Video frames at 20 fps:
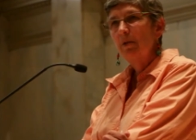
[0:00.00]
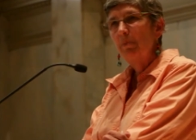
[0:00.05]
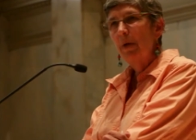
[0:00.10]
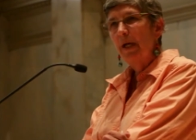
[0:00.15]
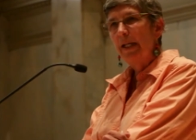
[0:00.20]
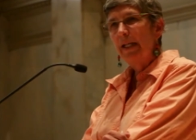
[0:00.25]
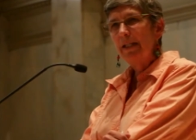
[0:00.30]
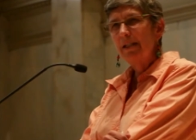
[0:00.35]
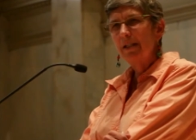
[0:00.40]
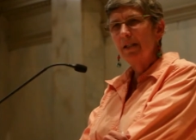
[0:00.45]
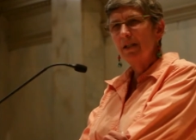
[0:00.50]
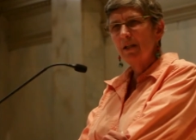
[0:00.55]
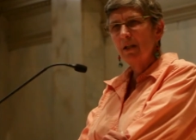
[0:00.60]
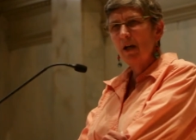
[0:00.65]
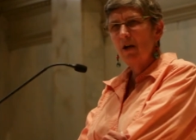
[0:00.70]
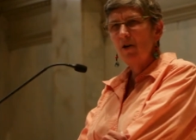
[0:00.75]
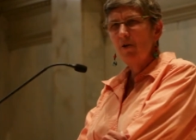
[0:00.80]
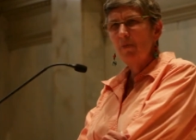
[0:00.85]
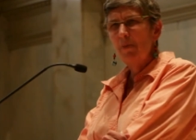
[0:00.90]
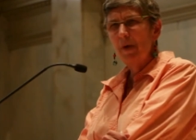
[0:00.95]
But it's
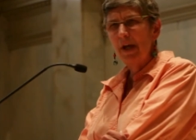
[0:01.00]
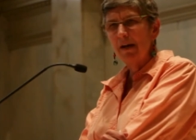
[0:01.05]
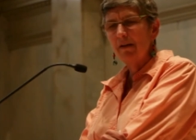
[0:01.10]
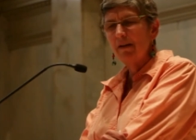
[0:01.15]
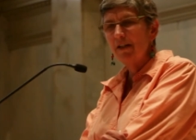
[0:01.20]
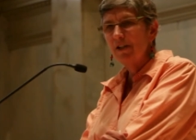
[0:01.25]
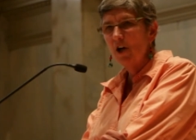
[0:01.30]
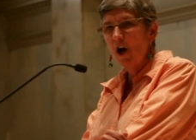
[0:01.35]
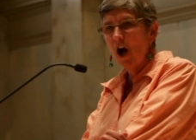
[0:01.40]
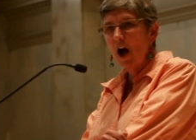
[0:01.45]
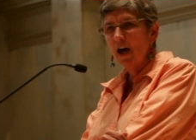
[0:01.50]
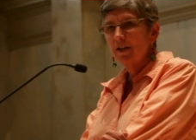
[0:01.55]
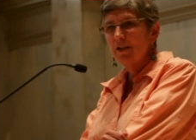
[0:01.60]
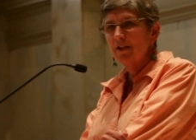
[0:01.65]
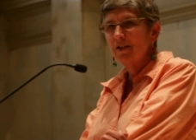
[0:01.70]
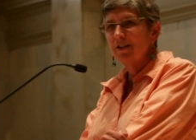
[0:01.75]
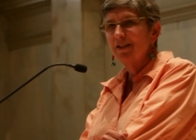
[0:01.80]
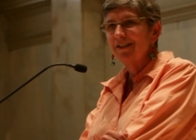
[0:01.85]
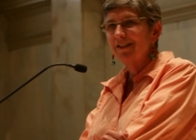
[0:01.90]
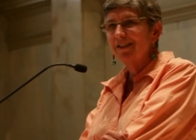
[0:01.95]
so
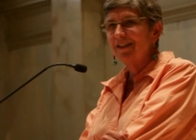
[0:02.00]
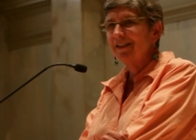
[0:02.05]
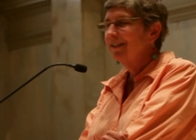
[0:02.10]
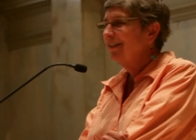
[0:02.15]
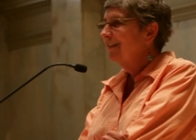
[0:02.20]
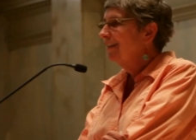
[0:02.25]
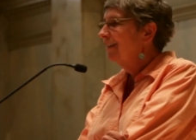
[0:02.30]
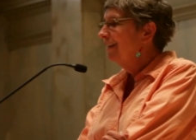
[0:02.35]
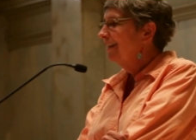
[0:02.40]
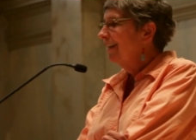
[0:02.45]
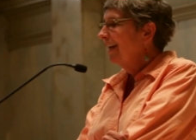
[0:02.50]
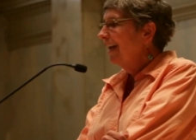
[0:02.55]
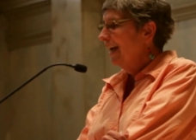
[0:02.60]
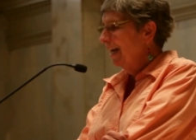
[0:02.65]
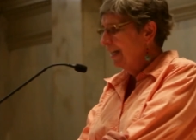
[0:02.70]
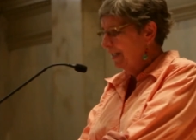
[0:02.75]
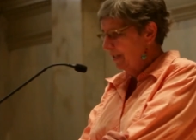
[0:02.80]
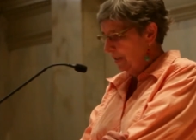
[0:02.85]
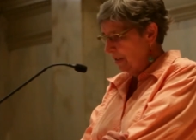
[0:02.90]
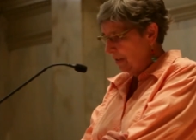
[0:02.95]
paradoxical,
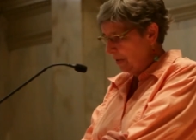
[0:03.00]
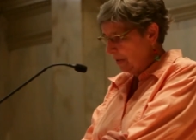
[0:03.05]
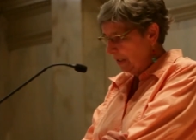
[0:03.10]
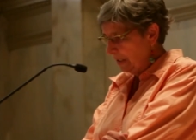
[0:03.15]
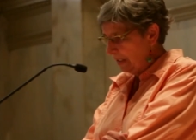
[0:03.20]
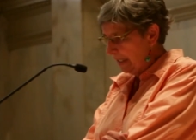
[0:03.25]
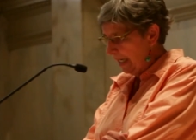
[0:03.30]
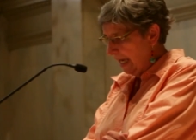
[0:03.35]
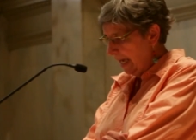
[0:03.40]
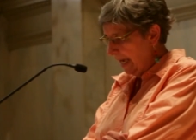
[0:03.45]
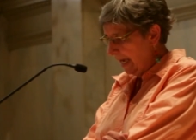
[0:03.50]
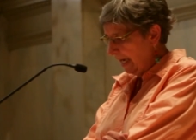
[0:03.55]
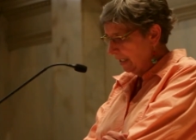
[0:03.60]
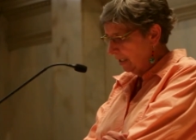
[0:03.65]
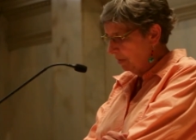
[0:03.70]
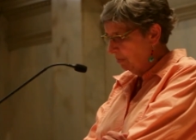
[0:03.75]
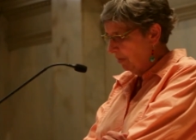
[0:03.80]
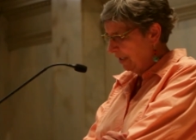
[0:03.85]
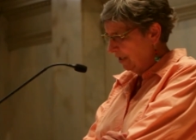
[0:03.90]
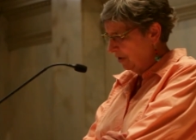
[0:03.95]
as is the
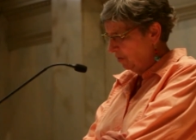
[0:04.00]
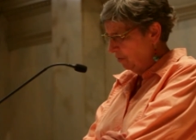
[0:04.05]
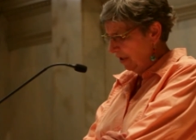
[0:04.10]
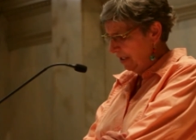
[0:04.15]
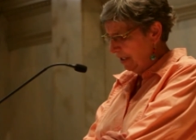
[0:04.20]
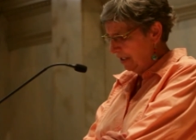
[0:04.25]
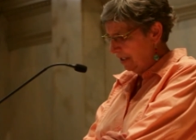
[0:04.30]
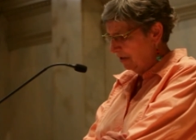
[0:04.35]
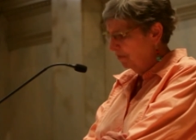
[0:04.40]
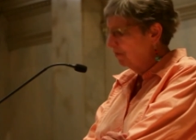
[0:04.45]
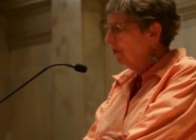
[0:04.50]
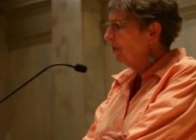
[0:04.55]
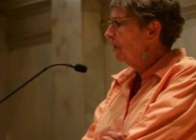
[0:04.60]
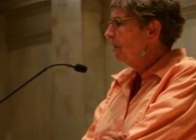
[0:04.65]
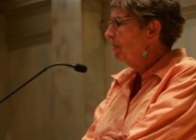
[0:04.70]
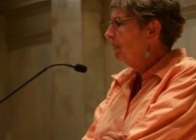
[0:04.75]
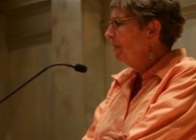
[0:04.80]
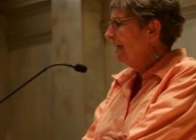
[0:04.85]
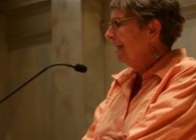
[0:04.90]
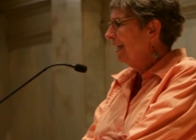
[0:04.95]
text, because what does it
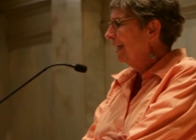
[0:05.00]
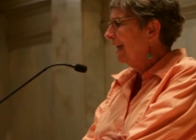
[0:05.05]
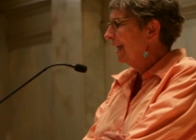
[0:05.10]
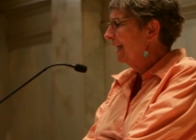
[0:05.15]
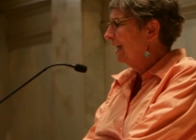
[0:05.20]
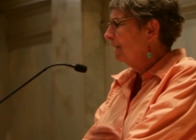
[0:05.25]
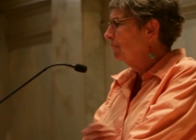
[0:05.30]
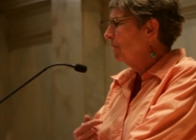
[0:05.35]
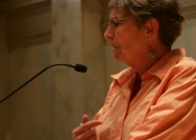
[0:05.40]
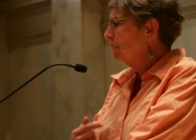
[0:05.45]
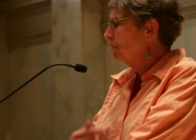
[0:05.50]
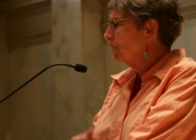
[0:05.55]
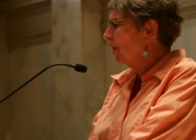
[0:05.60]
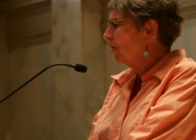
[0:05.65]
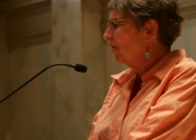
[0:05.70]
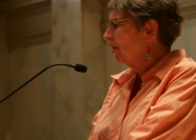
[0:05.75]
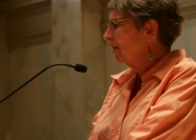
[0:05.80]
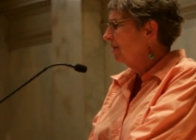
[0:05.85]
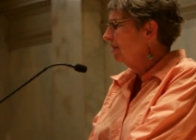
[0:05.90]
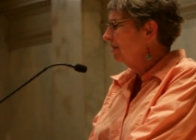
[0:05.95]
really mean? I can be
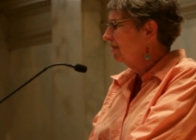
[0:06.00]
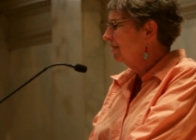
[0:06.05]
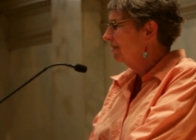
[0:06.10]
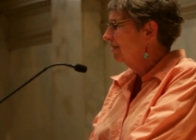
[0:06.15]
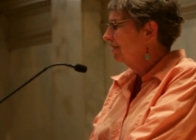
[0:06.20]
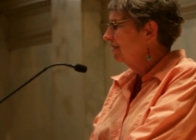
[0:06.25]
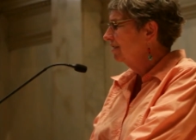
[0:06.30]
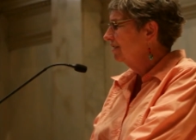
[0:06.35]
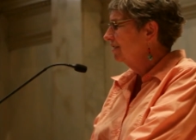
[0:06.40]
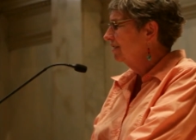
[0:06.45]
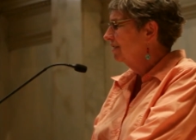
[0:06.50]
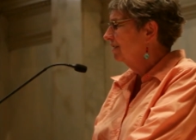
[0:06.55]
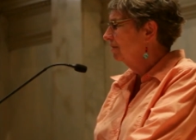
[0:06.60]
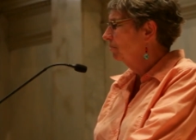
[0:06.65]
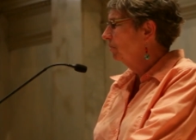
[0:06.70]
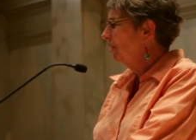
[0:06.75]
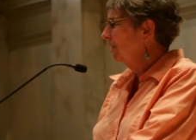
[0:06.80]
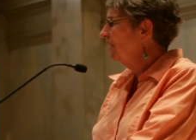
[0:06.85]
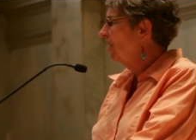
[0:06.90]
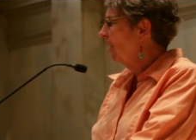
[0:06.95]
broken,
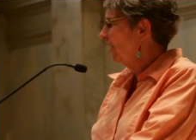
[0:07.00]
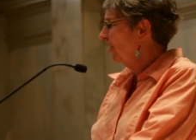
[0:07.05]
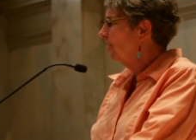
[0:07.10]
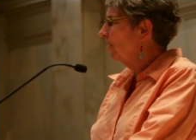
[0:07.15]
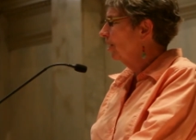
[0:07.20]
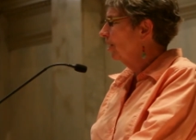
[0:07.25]
but not